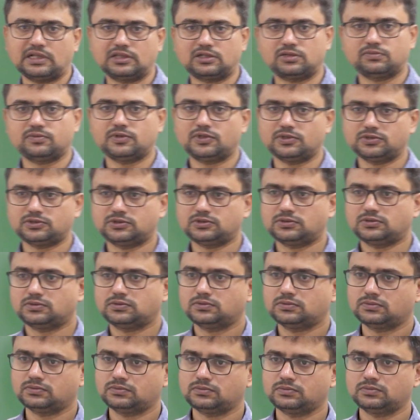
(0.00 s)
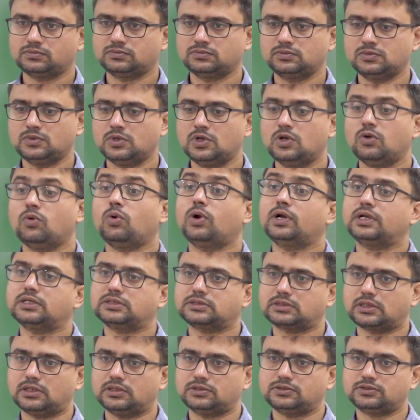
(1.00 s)
anthropology. What is
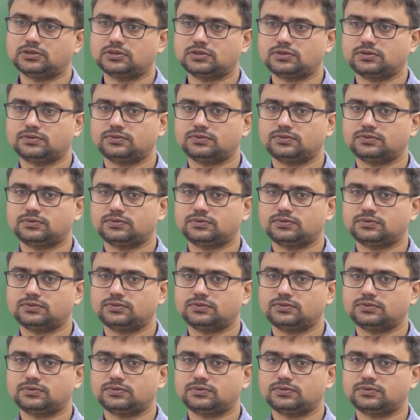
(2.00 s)
culture?